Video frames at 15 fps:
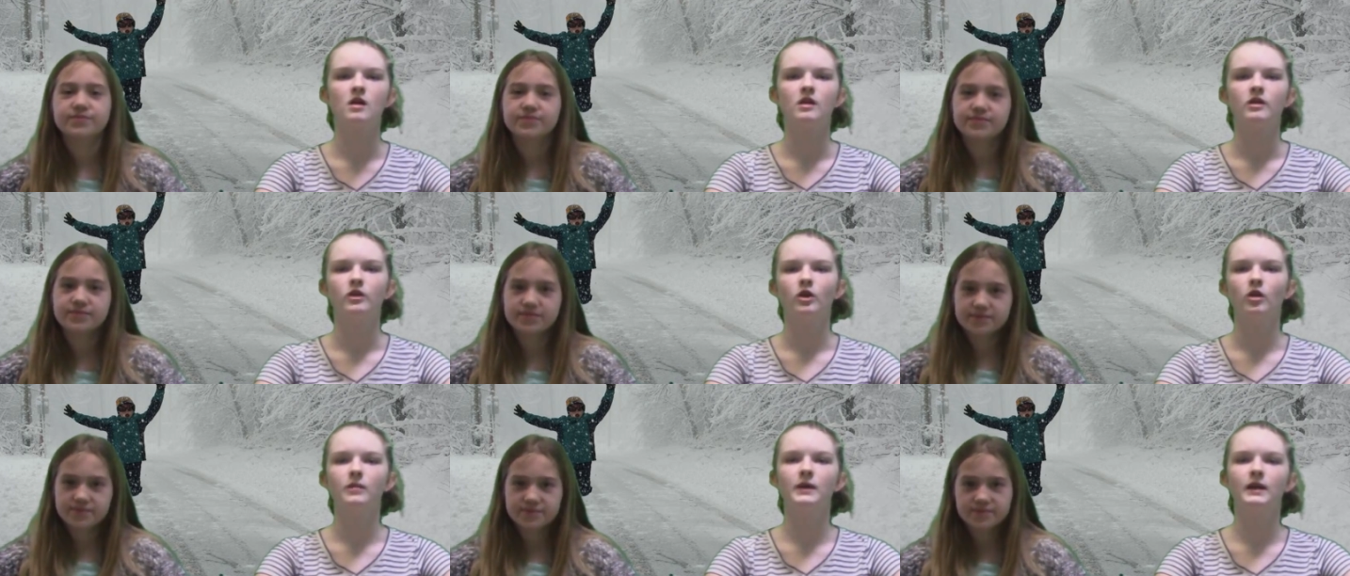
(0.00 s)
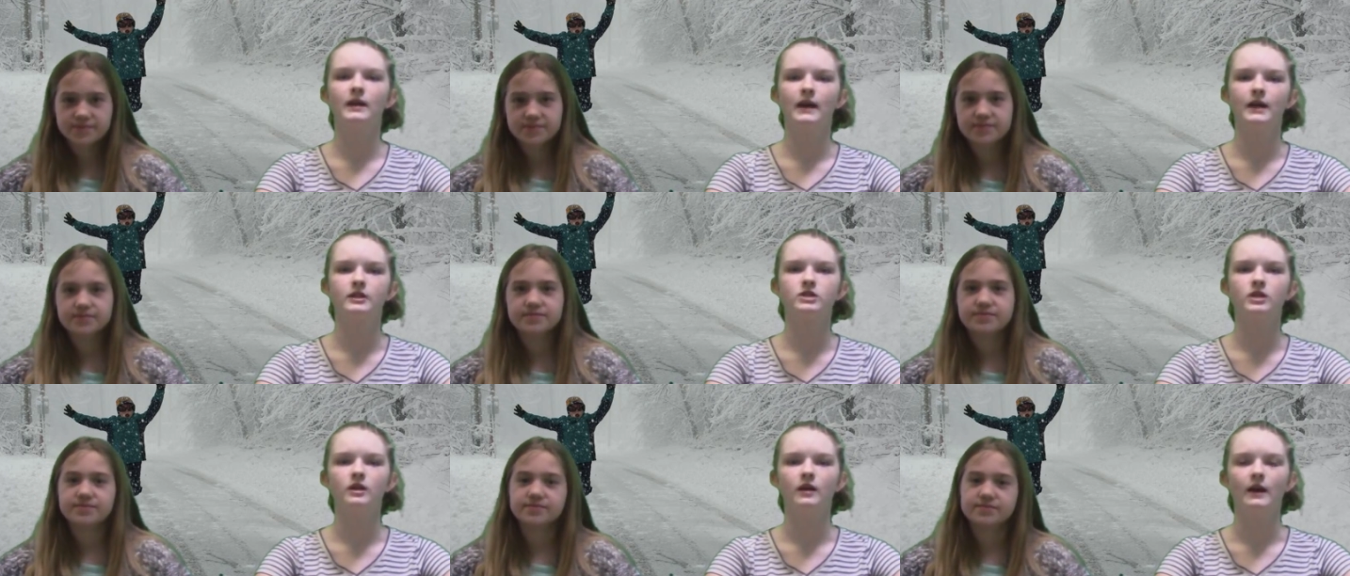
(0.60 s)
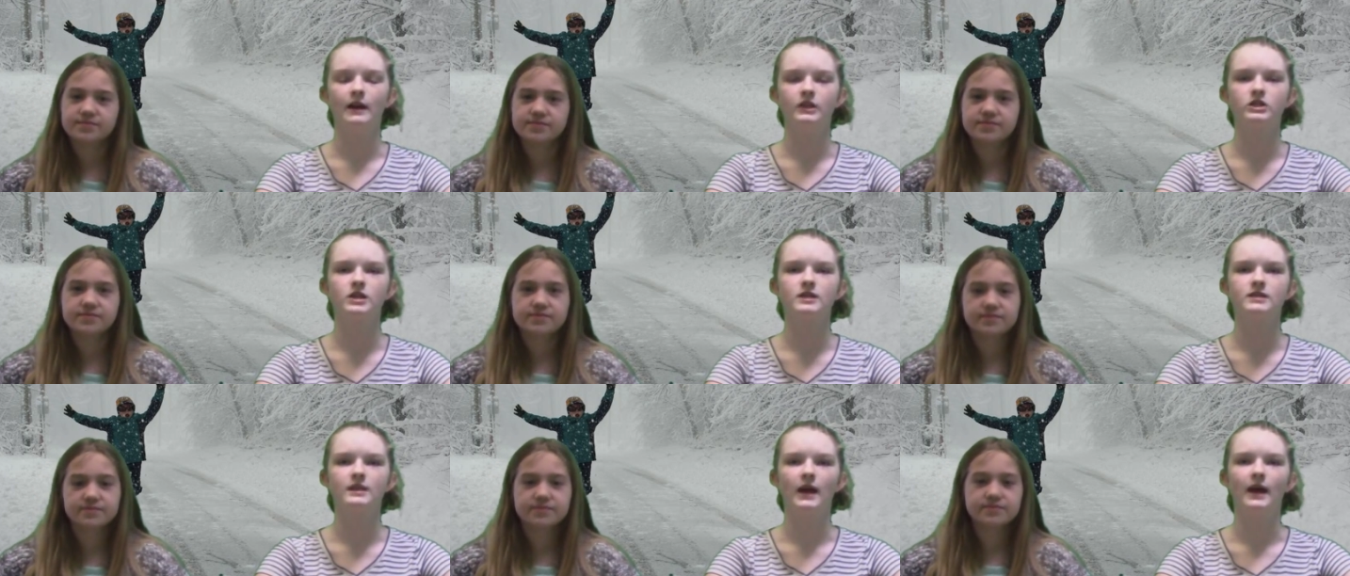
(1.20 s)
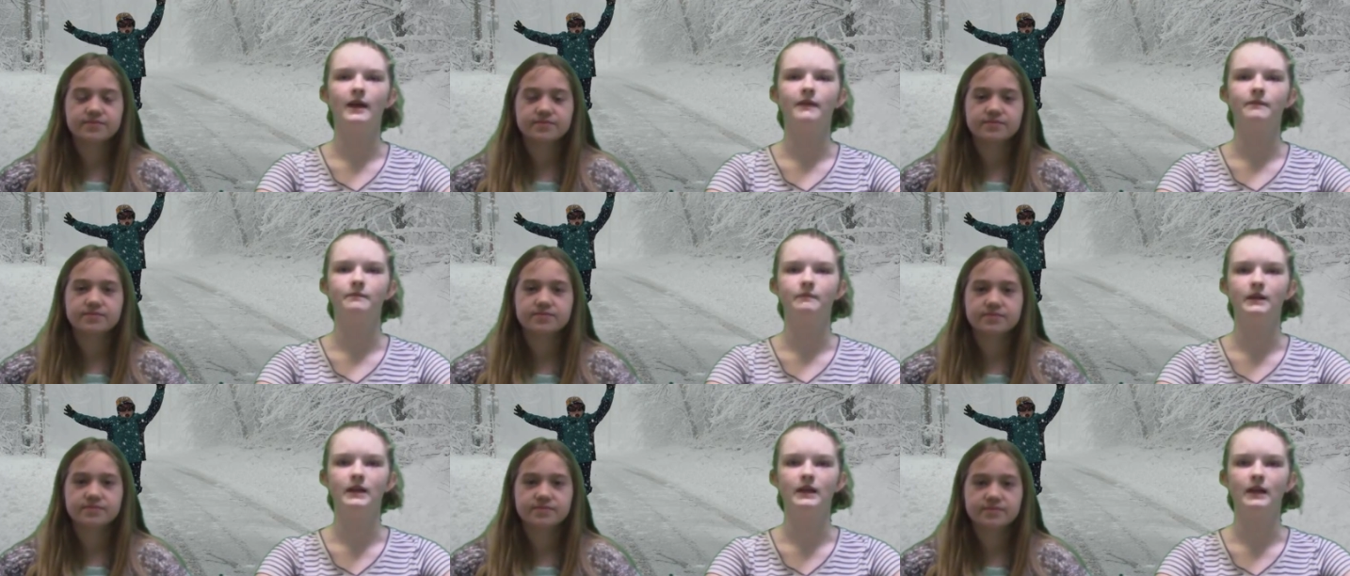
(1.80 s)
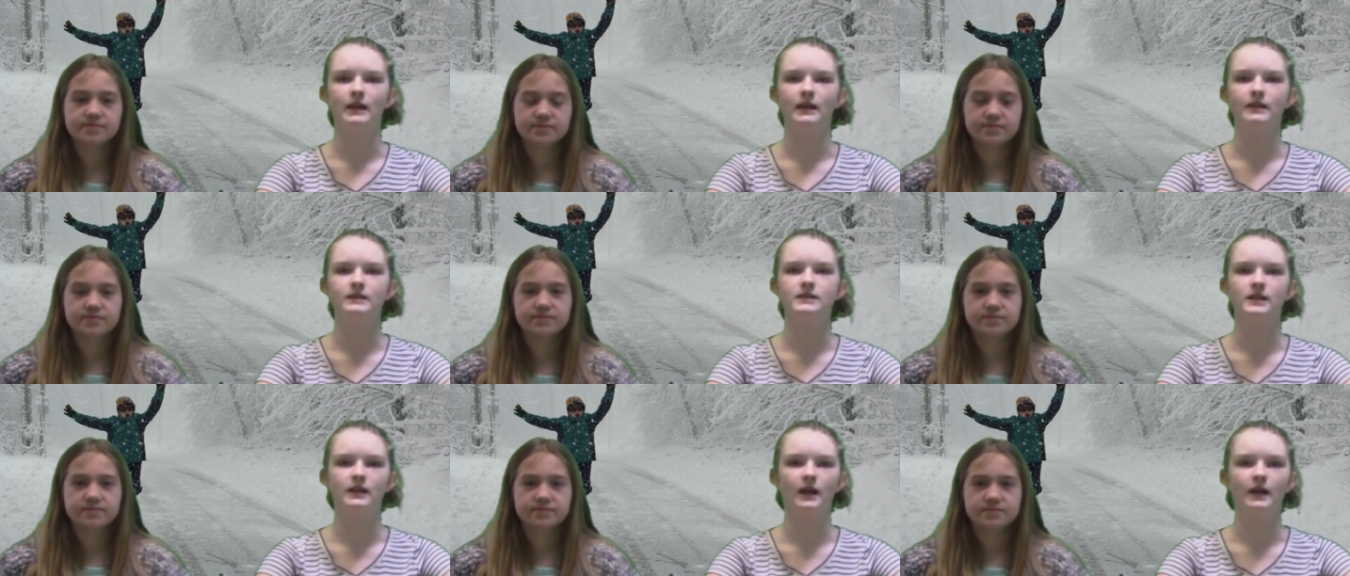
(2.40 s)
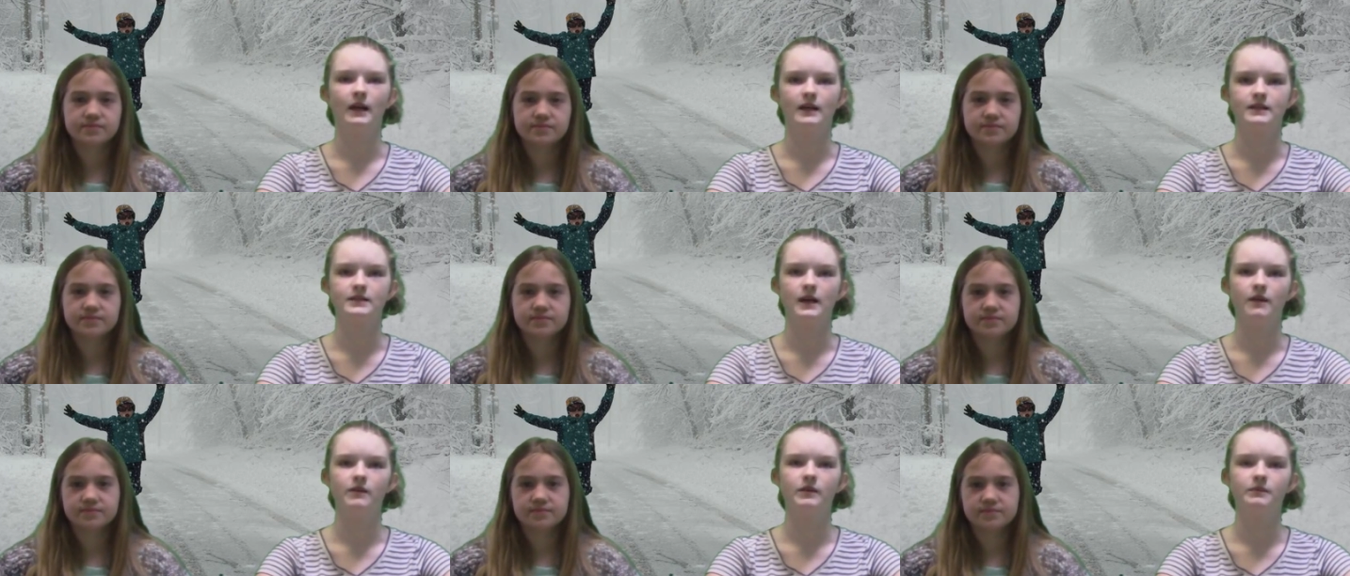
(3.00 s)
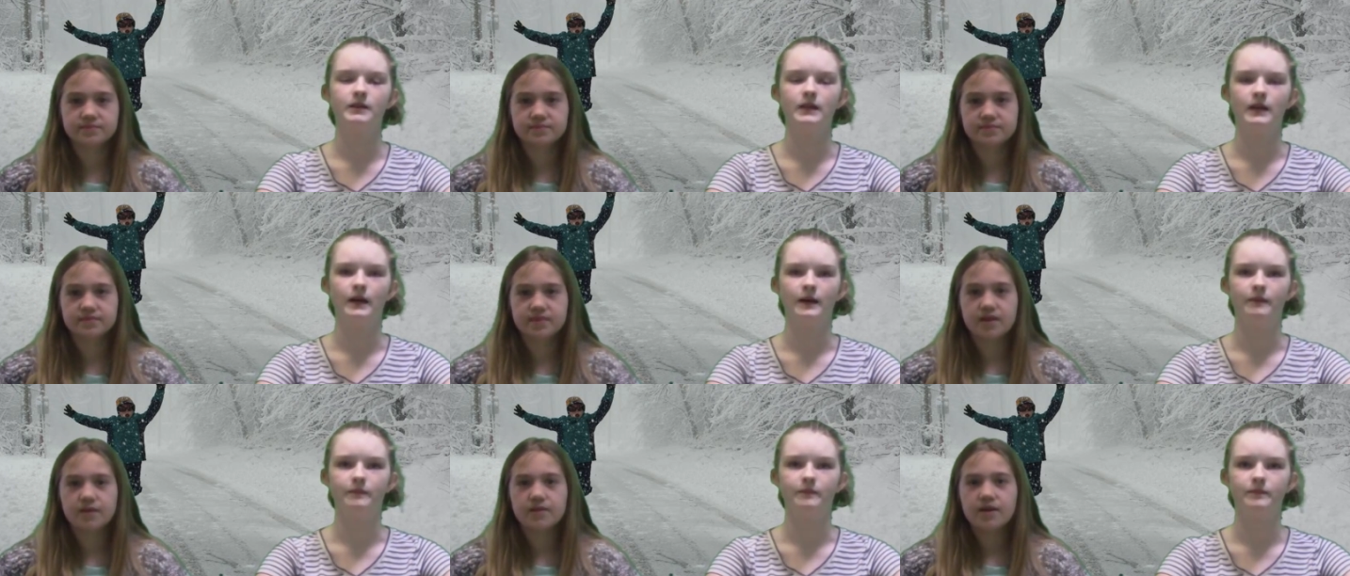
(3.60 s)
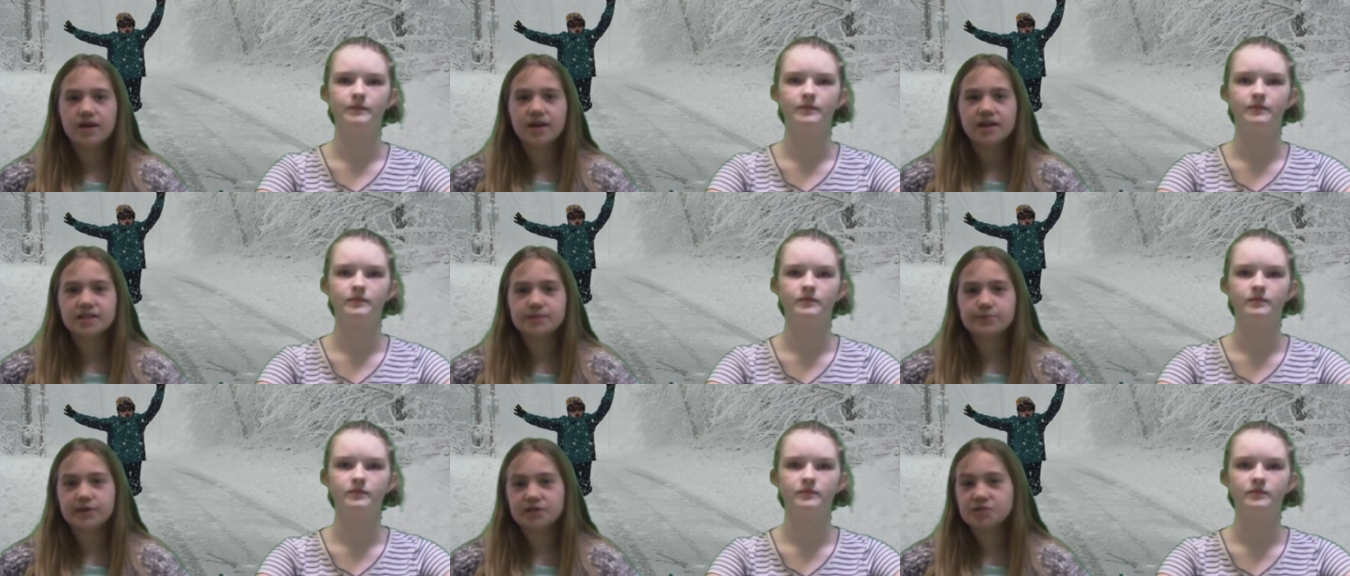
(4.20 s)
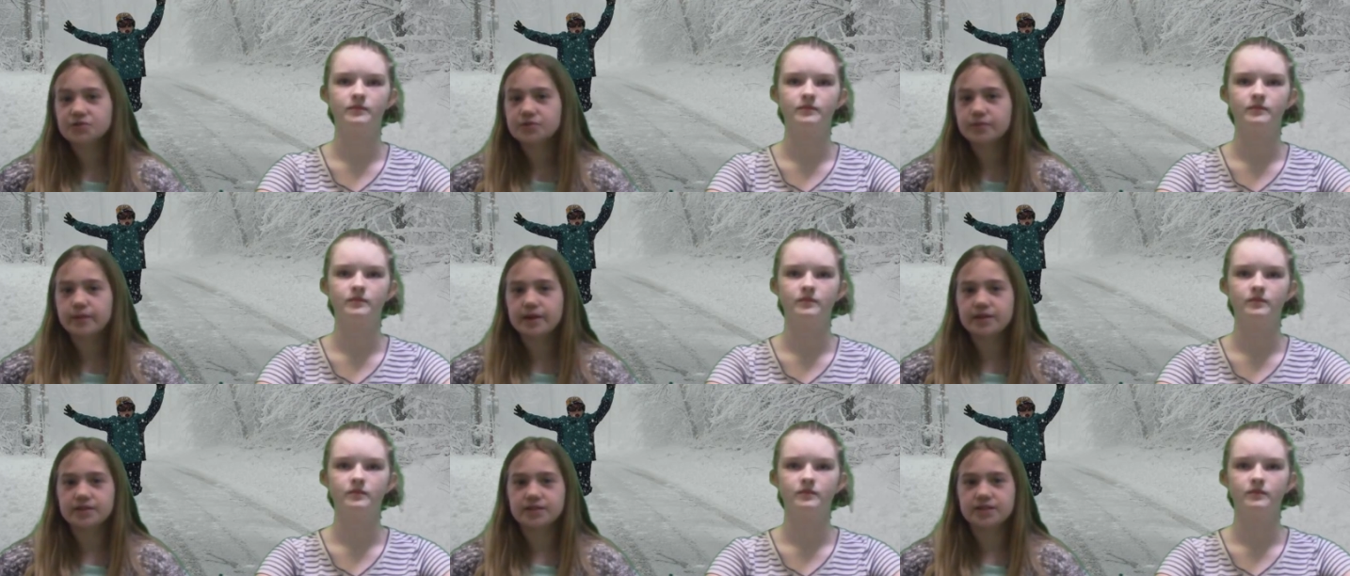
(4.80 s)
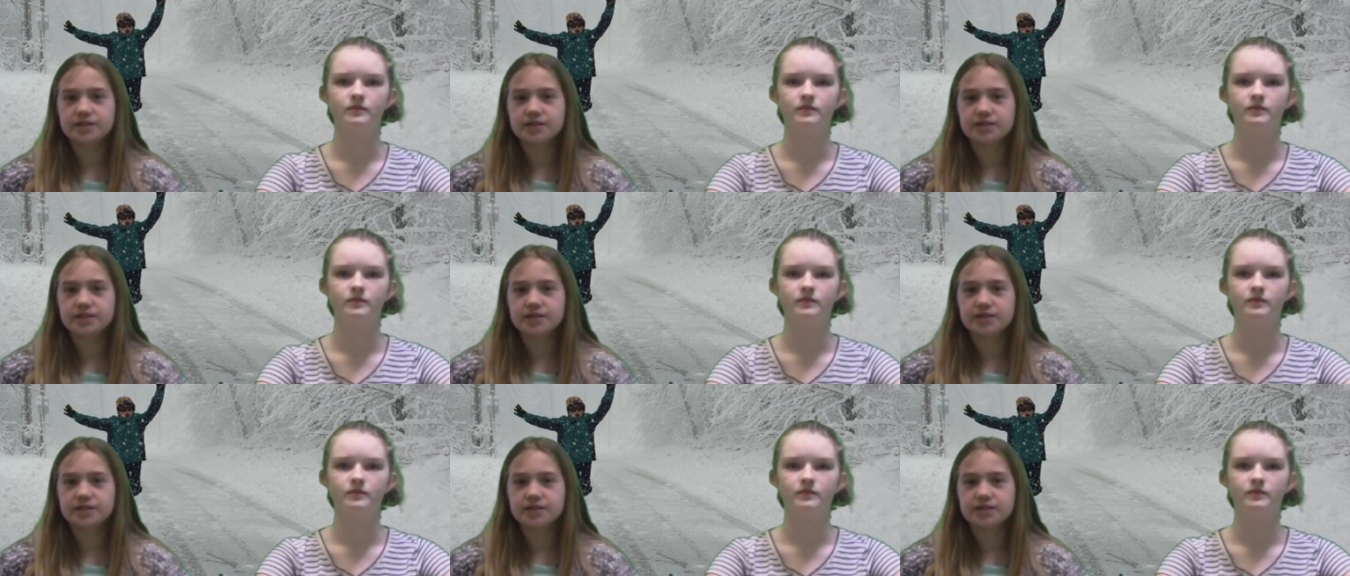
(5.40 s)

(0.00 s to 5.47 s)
Speaker 1: There will be an HSA meeting tonight at 7 p.m. A special reminder to